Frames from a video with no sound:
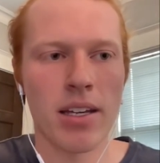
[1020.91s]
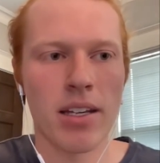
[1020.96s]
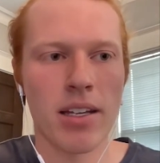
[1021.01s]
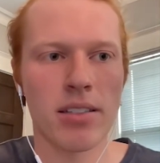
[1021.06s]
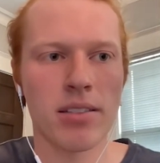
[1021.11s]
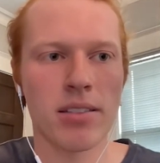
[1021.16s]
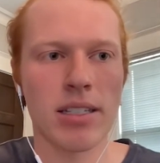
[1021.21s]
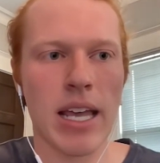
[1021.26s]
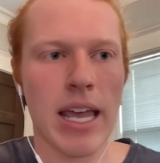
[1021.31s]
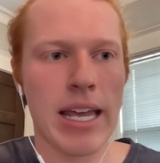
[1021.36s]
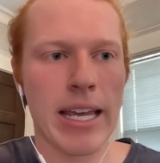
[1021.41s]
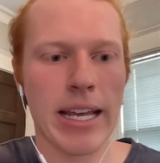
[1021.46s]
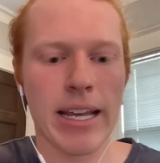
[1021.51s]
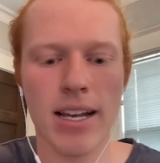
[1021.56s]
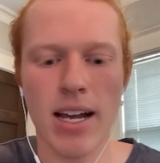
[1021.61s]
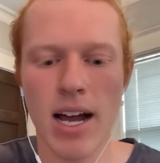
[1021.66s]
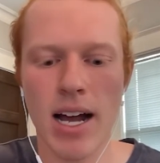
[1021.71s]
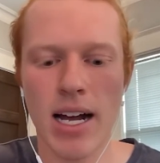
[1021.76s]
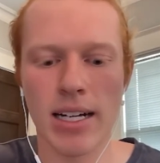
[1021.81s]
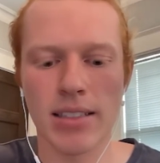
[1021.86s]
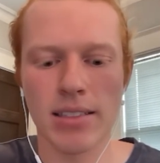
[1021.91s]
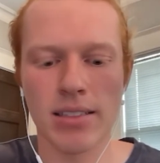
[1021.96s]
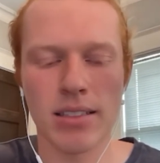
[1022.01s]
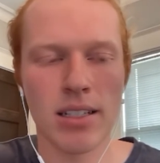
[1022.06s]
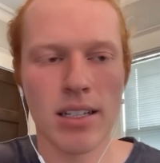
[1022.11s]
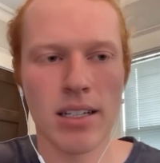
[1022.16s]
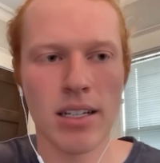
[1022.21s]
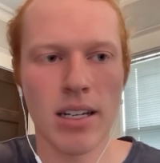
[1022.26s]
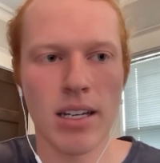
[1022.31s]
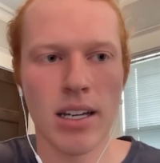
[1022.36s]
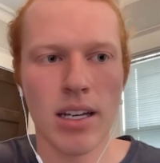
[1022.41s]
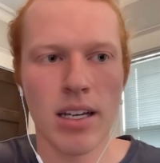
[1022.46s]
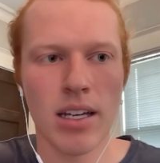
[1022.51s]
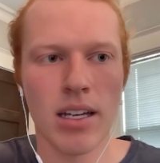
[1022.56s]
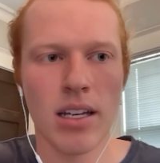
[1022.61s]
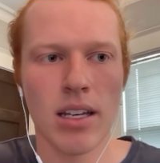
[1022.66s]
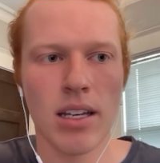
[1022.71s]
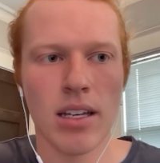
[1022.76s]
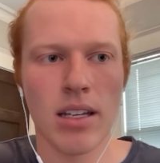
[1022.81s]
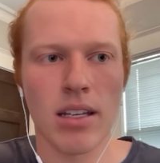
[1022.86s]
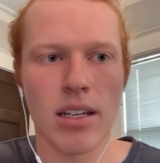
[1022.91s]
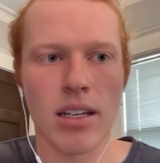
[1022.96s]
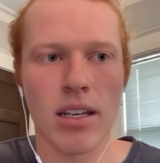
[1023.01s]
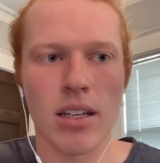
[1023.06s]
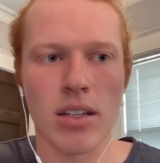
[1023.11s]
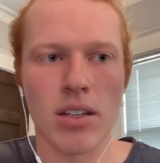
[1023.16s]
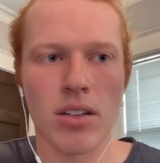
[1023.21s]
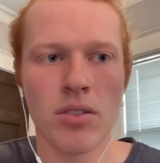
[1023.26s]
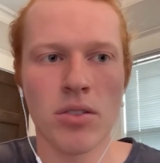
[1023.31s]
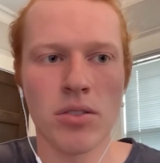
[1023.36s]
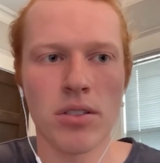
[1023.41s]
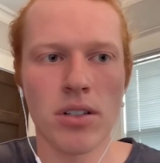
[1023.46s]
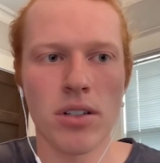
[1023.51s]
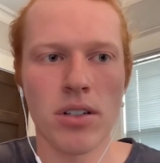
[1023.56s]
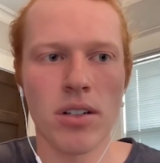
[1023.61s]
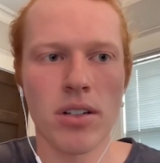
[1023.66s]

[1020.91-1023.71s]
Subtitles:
saying const getUser.